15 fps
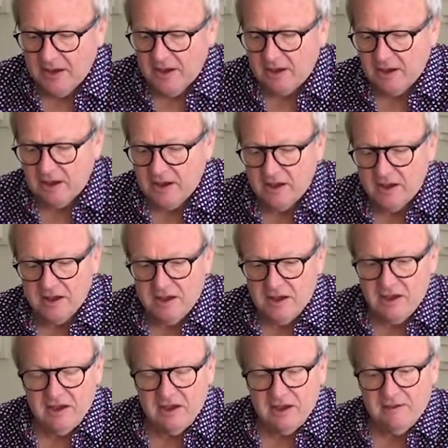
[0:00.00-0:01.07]
Blanc.
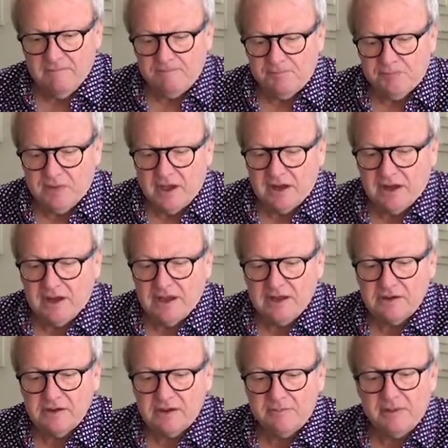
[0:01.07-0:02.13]
And
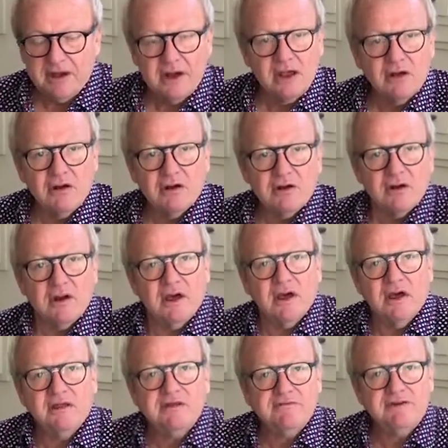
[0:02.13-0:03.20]
again, depending on
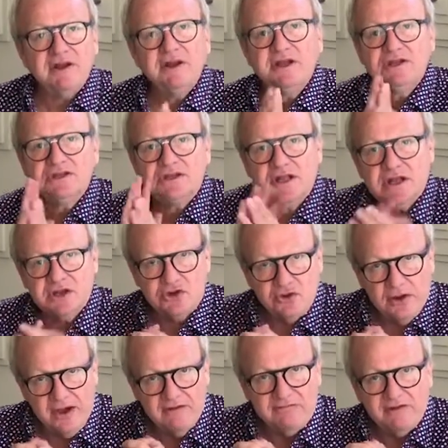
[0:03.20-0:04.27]
the vintage that
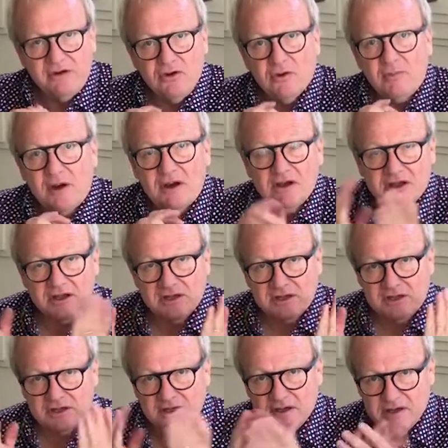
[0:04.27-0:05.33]
you have in your
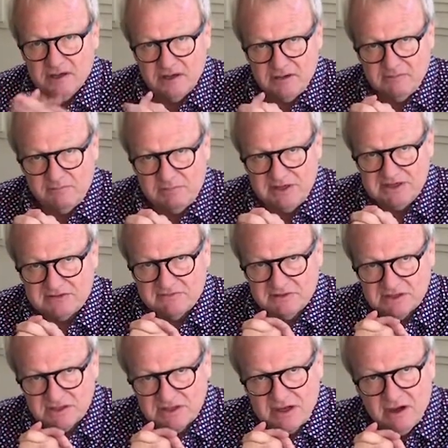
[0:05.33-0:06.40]
market, please
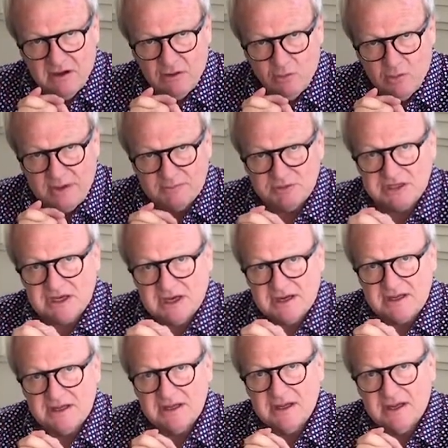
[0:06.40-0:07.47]
visit our
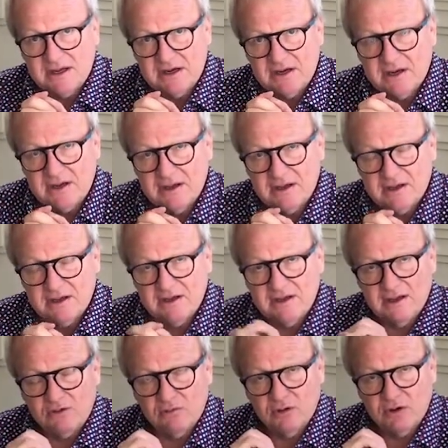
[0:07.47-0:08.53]
website and
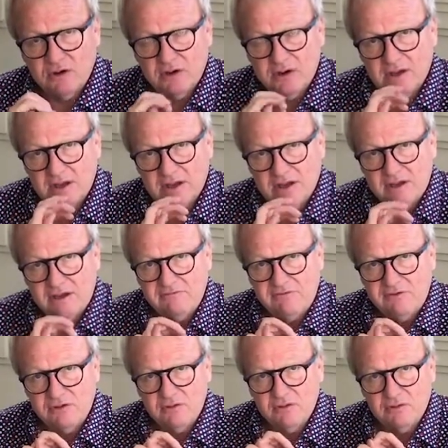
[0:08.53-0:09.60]
it will give
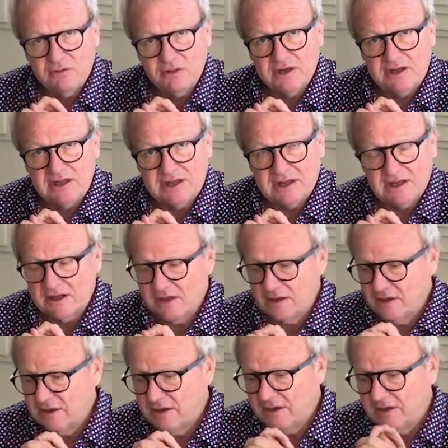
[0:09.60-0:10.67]
you the
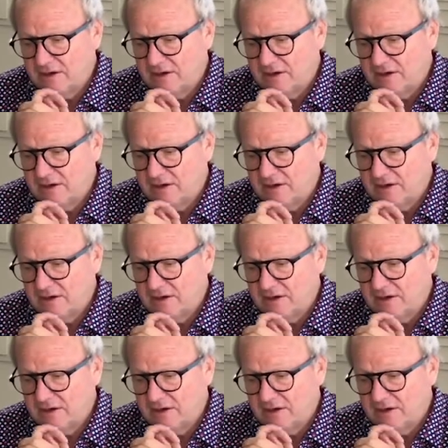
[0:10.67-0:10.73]
detail